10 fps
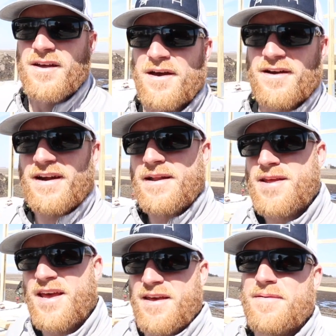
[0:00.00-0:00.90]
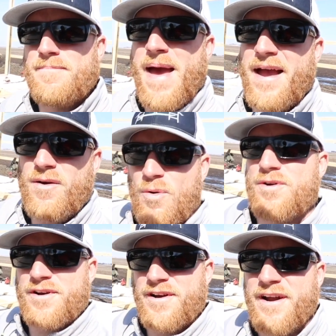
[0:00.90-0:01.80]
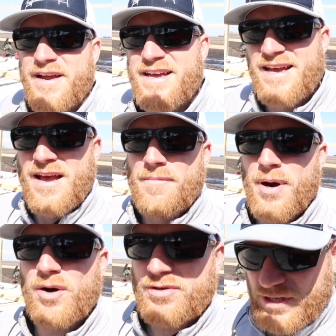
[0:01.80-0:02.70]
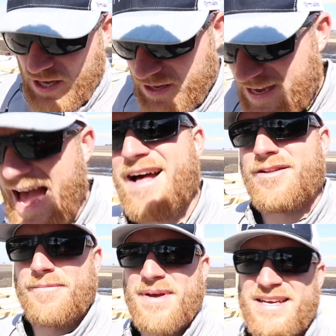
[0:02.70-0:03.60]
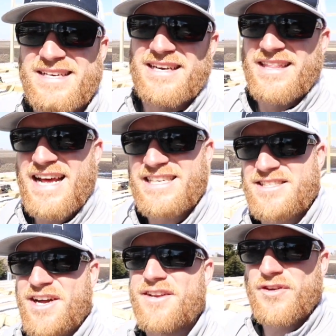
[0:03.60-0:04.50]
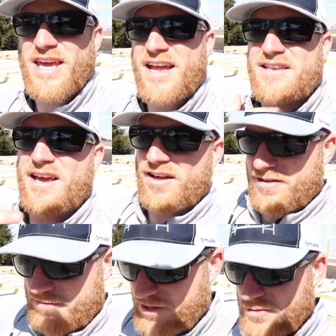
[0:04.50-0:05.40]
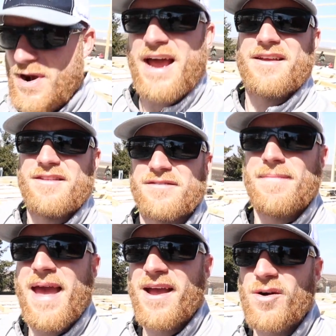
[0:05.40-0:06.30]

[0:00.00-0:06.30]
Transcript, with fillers: All right, back corner post column that is done. If you can't tell, still rocking this man